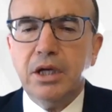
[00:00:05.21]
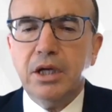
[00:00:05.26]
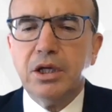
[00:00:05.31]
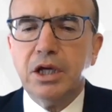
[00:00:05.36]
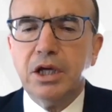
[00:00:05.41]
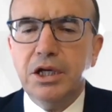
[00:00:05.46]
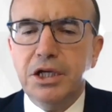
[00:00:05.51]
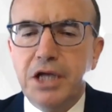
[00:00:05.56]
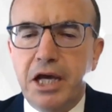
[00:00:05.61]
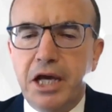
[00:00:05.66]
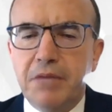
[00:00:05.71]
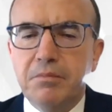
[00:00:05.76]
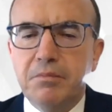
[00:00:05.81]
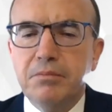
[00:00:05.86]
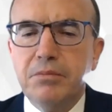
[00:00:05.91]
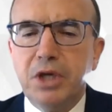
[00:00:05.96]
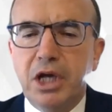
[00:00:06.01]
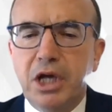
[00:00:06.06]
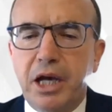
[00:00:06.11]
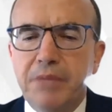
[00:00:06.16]
condemn
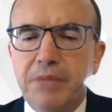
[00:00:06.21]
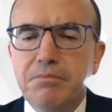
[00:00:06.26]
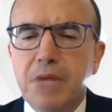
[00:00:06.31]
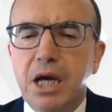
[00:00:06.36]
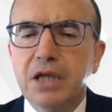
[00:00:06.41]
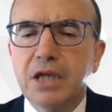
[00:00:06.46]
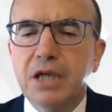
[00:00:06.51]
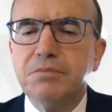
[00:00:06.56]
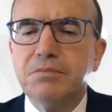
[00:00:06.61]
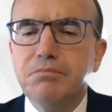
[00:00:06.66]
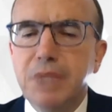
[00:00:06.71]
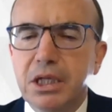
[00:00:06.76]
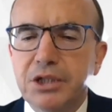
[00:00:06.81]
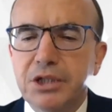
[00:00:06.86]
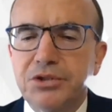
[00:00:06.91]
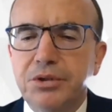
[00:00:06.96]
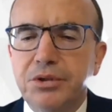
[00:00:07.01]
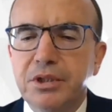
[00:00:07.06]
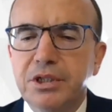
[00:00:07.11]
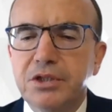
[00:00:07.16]
Myanmar's
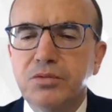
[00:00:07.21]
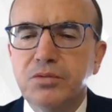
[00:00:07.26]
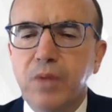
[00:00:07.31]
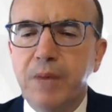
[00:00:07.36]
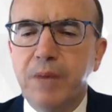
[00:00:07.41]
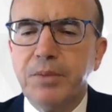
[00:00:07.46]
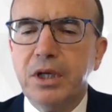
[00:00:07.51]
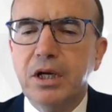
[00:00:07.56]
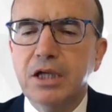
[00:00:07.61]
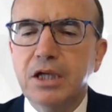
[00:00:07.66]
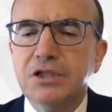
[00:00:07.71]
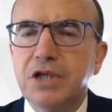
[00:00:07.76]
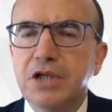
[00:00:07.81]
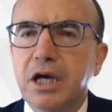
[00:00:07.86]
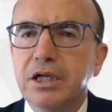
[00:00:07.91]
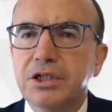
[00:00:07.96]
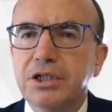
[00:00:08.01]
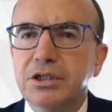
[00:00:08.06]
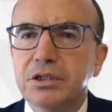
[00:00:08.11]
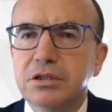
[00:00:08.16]
military's
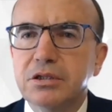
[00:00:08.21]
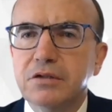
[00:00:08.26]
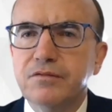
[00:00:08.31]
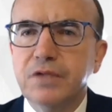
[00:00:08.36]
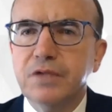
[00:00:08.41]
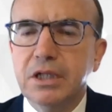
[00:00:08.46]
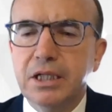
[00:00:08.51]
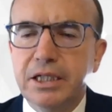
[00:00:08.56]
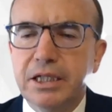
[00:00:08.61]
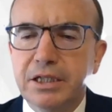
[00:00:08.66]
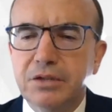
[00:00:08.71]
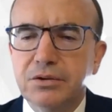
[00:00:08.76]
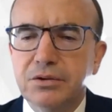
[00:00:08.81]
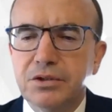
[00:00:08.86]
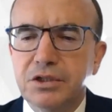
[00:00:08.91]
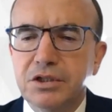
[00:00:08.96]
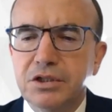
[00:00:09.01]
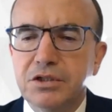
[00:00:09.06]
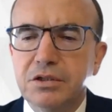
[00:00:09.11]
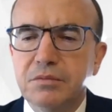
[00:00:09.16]
weaponisation of the legal
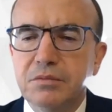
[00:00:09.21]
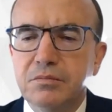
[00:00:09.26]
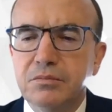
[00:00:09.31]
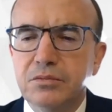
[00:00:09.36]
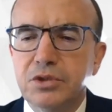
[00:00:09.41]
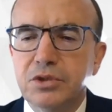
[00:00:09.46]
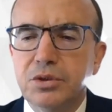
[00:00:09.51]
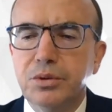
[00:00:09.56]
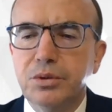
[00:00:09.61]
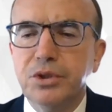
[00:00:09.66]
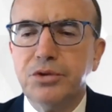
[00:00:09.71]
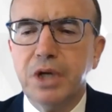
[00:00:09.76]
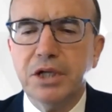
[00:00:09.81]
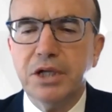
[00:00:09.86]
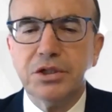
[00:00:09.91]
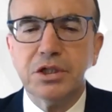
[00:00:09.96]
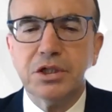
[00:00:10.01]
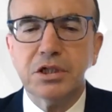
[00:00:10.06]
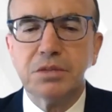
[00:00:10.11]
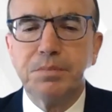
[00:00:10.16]
system to
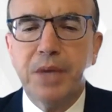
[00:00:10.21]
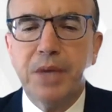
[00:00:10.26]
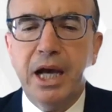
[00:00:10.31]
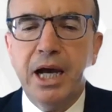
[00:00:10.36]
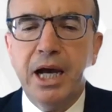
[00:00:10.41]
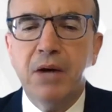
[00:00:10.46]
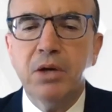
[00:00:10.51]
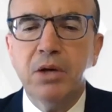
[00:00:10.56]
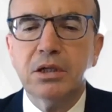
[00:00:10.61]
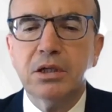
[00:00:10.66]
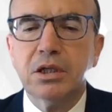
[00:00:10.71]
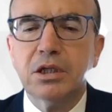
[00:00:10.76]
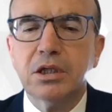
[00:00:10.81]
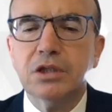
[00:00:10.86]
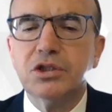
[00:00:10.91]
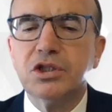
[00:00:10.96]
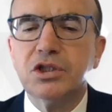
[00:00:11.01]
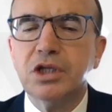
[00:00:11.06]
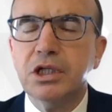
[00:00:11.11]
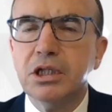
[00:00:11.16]
entrench its power,
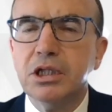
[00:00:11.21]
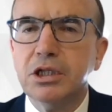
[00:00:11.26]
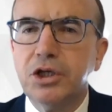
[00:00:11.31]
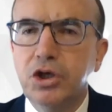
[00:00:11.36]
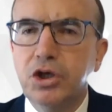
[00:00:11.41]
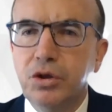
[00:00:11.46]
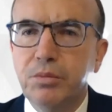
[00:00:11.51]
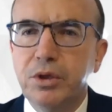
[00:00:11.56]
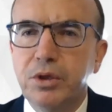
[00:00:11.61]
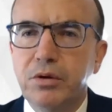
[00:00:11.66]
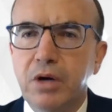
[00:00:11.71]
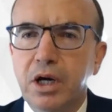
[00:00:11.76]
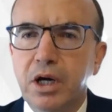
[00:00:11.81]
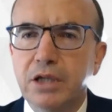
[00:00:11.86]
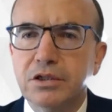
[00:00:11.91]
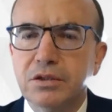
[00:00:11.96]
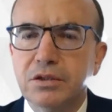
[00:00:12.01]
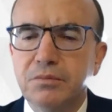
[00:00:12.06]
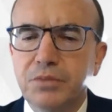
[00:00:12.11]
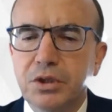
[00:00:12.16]
conceal human
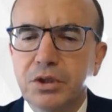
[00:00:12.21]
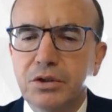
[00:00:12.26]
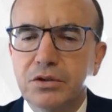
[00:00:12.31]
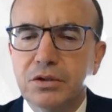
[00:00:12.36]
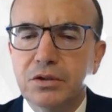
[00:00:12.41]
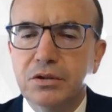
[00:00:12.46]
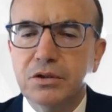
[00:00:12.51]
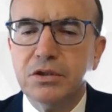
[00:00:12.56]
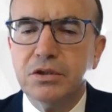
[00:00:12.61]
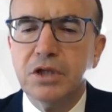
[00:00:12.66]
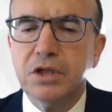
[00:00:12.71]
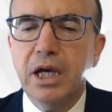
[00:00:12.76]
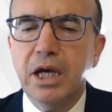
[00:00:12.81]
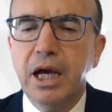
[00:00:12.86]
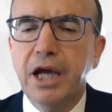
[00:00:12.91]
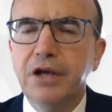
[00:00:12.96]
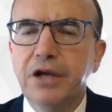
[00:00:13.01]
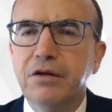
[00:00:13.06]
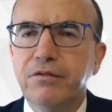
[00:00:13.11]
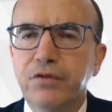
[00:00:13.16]
rights abuses,
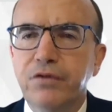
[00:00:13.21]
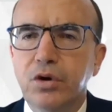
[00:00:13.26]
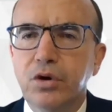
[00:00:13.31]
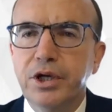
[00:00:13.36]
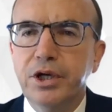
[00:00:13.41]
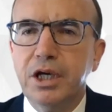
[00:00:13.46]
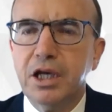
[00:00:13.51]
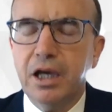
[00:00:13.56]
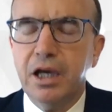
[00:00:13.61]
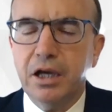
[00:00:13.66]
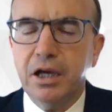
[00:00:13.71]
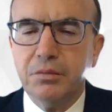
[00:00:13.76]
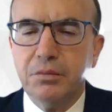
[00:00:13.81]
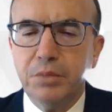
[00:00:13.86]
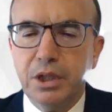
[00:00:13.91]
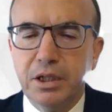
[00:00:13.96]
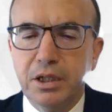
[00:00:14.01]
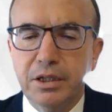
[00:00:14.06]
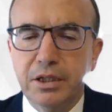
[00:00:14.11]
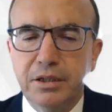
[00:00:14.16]
and avoid
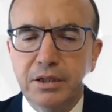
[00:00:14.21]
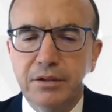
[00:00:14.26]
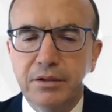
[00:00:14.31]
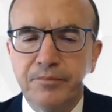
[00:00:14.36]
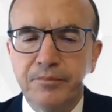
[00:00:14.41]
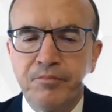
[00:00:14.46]
accountability.